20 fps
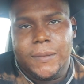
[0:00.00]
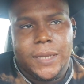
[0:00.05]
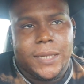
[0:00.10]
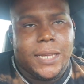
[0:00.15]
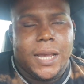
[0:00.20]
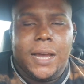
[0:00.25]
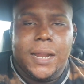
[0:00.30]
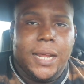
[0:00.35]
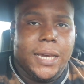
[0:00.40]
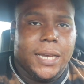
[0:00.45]

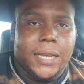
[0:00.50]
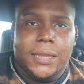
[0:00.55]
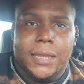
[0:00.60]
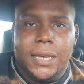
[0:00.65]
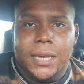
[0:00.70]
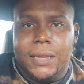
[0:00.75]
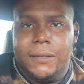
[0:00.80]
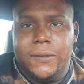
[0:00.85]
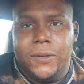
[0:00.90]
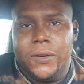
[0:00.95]
all I can
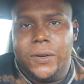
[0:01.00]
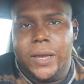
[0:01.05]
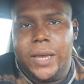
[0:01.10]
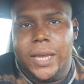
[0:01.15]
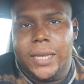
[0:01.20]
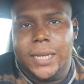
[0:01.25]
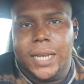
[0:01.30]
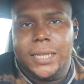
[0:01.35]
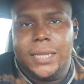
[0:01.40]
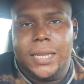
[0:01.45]
think of you
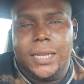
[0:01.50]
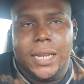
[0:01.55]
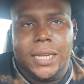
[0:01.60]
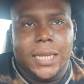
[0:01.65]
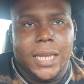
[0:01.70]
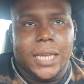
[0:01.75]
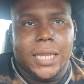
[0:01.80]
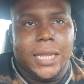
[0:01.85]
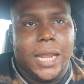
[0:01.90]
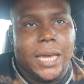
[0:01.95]
as. They
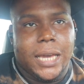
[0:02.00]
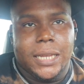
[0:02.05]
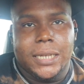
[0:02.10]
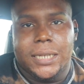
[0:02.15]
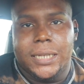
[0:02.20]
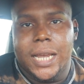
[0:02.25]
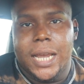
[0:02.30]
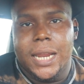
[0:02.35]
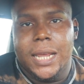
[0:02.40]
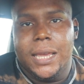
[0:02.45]
think they can
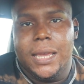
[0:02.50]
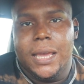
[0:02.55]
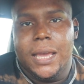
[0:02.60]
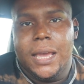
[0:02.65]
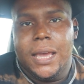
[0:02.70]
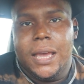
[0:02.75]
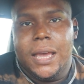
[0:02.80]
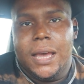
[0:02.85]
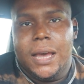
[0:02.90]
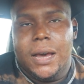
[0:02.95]
steady.
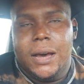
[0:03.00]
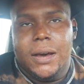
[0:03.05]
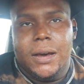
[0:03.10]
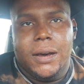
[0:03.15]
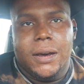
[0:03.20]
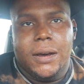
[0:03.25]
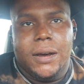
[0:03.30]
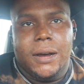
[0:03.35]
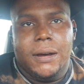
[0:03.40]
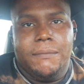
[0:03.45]

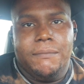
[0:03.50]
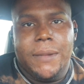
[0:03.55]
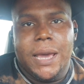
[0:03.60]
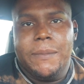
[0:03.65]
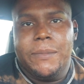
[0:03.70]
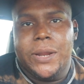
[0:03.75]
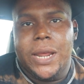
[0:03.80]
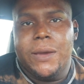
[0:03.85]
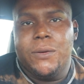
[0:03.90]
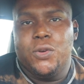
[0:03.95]

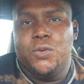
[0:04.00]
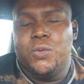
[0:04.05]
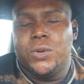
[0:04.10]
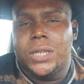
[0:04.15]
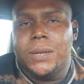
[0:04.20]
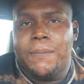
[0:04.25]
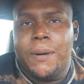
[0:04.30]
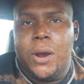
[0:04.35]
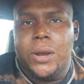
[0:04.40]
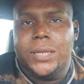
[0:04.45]
Maybe that you
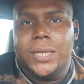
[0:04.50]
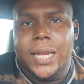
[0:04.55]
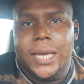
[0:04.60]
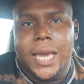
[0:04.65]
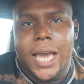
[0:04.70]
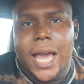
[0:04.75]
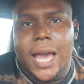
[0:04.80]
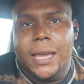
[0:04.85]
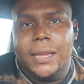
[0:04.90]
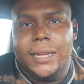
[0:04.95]
was a person
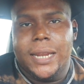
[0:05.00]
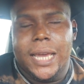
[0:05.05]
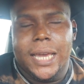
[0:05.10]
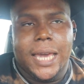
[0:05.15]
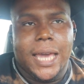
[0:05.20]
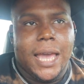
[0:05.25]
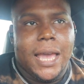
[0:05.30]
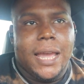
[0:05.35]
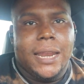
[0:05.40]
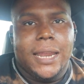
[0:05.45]
that got
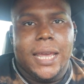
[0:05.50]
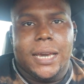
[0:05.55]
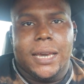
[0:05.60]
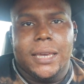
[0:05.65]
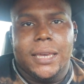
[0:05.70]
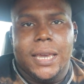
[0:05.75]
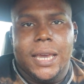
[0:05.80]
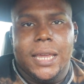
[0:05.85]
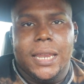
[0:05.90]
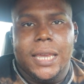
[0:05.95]
that
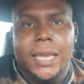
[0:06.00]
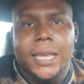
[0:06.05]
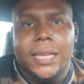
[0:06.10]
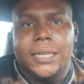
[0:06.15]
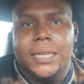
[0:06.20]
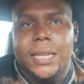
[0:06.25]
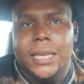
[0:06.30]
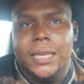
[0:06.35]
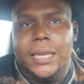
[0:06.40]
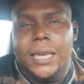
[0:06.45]
could get
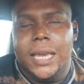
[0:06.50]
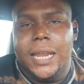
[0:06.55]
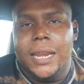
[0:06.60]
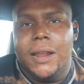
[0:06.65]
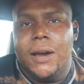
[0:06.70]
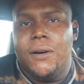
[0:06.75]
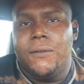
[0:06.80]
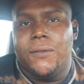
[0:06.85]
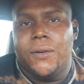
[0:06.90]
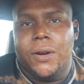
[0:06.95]
easily
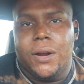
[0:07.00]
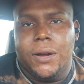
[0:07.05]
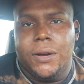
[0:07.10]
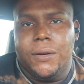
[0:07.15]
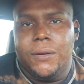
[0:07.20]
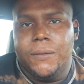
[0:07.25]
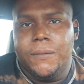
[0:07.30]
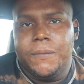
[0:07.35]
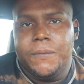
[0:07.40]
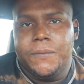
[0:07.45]
getting over
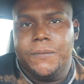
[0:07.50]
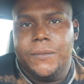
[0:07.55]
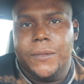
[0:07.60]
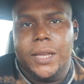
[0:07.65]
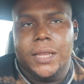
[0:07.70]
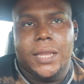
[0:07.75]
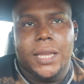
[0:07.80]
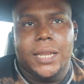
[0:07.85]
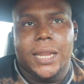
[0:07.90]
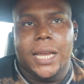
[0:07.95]
on.
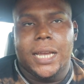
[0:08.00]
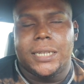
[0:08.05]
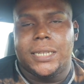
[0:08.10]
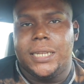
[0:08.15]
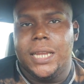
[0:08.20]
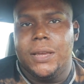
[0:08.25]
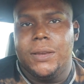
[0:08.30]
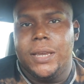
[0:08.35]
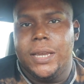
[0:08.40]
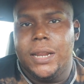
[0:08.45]
They think they could
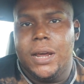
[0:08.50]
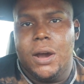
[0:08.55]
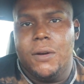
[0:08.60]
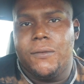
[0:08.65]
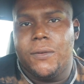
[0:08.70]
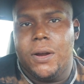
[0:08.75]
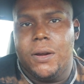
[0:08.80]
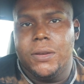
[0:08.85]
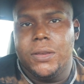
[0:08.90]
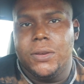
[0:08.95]
still get
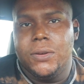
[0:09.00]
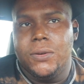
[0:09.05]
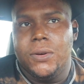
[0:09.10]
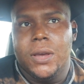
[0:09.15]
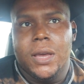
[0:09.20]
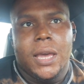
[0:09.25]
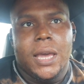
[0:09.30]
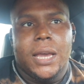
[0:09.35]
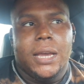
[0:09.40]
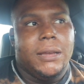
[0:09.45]
over on you
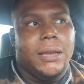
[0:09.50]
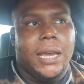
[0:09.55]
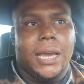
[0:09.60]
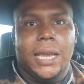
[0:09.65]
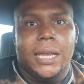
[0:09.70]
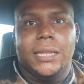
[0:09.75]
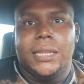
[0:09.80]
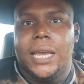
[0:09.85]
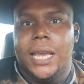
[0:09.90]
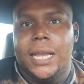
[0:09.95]

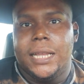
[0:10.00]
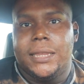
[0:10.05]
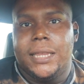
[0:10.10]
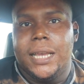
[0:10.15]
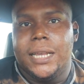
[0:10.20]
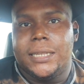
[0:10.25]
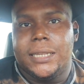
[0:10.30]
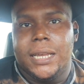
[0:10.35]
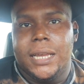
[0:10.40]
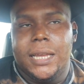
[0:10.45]
at
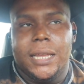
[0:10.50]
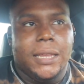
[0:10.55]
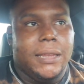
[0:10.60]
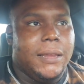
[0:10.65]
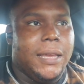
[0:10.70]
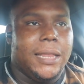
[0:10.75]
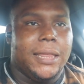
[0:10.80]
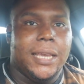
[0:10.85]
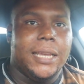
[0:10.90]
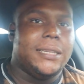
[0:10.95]
this
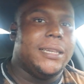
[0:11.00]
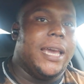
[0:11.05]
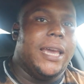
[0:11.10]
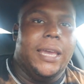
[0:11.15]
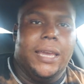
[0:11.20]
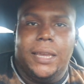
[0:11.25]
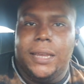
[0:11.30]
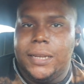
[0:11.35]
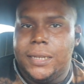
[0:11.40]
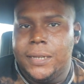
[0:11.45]

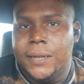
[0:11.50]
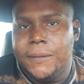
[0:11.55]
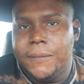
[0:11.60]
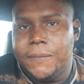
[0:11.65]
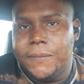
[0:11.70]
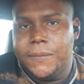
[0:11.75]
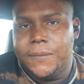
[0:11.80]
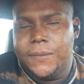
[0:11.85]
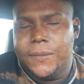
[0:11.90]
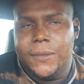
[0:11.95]
age.
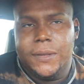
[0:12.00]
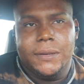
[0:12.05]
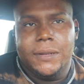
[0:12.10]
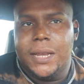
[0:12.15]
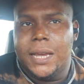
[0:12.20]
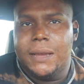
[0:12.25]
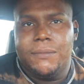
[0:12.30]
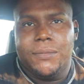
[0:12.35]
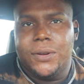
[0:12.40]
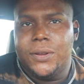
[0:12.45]
When
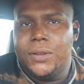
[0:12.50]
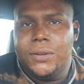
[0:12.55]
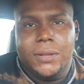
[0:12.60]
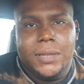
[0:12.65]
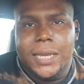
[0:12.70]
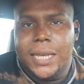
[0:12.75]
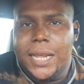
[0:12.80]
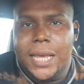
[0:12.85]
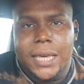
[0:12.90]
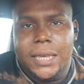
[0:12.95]
you're like, bro, that
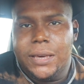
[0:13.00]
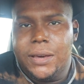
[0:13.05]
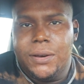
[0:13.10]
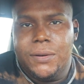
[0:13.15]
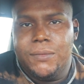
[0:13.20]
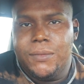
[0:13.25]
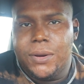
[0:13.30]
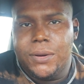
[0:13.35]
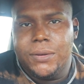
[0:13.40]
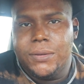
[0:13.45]
ain't gonna
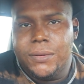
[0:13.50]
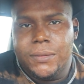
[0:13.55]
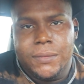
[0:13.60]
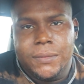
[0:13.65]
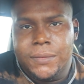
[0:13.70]
work.